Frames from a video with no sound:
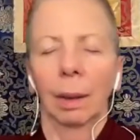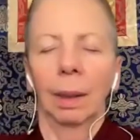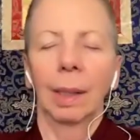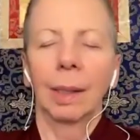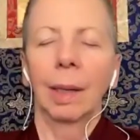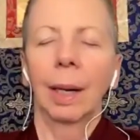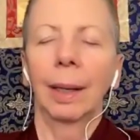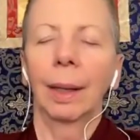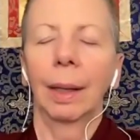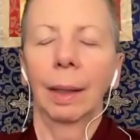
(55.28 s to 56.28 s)
and it's
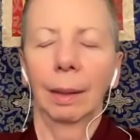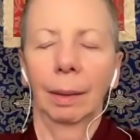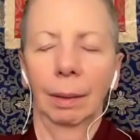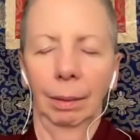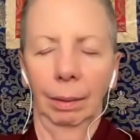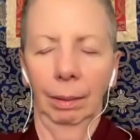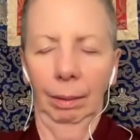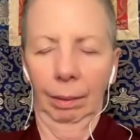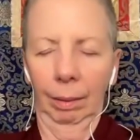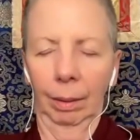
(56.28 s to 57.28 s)
lengthening.
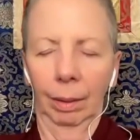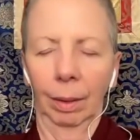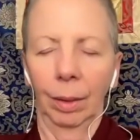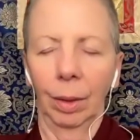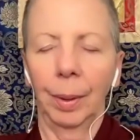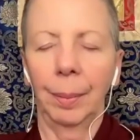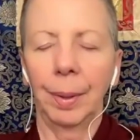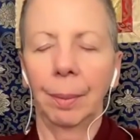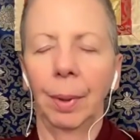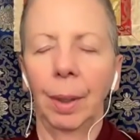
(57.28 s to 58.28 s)
So
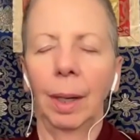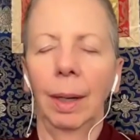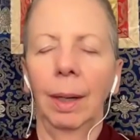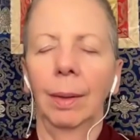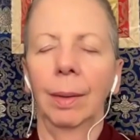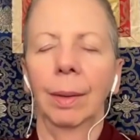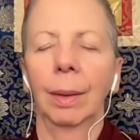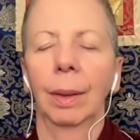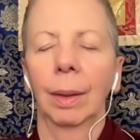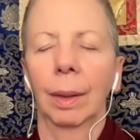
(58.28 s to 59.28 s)
perhaps somebody has,
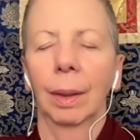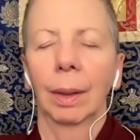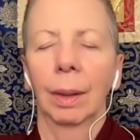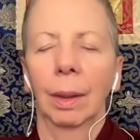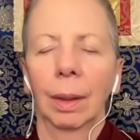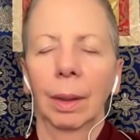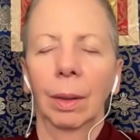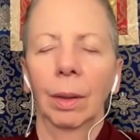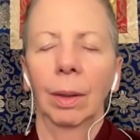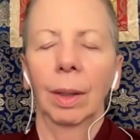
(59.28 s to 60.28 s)

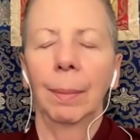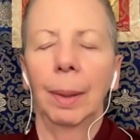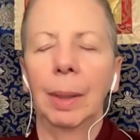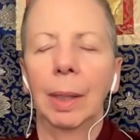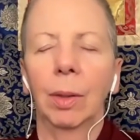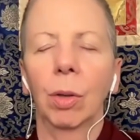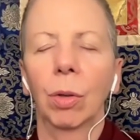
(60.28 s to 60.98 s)
maybe there's a